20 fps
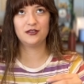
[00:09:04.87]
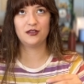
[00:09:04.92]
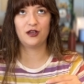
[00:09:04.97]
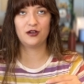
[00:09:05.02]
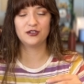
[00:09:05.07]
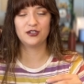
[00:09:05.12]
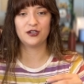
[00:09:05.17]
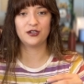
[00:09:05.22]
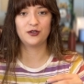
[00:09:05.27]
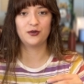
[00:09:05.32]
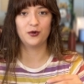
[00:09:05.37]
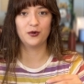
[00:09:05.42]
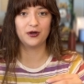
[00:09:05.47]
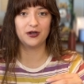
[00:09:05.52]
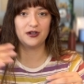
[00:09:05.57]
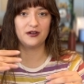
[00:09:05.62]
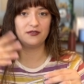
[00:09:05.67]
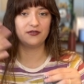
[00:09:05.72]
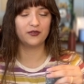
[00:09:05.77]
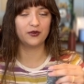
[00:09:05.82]
longer
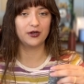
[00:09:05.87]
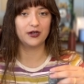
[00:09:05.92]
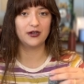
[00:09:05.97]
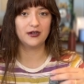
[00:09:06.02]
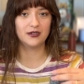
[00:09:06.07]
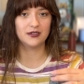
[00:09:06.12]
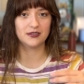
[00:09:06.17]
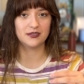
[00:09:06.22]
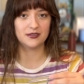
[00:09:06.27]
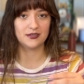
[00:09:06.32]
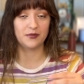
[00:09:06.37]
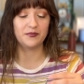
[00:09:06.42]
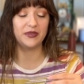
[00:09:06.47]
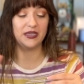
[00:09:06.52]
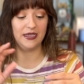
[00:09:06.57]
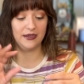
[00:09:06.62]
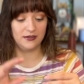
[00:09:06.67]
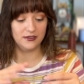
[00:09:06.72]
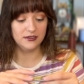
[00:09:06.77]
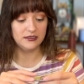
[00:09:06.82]
cord for
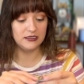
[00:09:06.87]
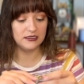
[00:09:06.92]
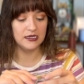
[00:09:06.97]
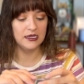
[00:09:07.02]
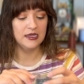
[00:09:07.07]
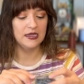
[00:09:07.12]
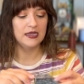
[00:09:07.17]
something else.